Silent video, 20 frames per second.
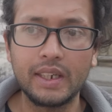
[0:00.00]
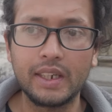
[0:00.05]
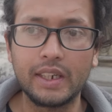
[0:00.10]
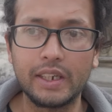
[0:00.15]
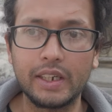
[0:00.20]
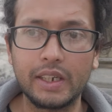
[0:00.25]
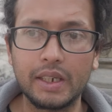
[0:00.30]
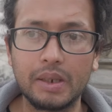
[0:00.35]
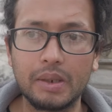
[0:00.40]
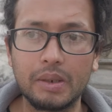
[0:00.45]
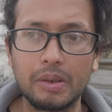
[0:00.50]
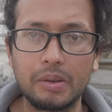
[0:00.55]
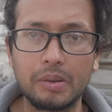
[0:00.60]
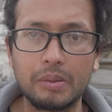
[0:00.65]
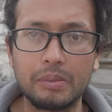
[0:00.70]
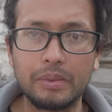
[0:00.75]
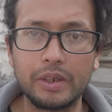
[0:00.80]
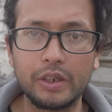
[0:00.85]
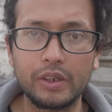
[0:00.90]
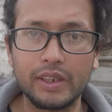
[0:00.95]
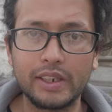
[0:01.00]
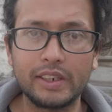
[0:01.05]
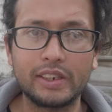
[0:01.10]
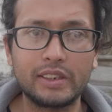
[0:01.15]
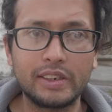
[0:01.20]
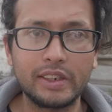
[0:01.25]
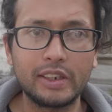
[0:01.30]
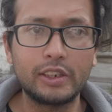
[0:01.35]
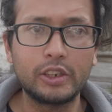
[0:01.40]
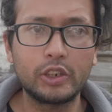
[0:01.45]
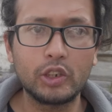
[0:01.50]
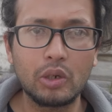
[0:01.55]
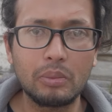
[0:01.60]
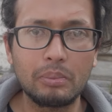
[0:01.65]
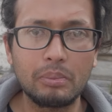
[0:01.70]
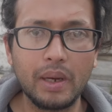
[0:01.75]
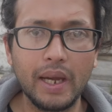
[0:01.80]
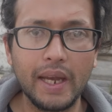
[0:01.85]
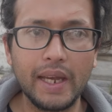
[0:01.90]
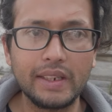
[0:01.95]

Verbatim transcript: Uh, you know, there's still some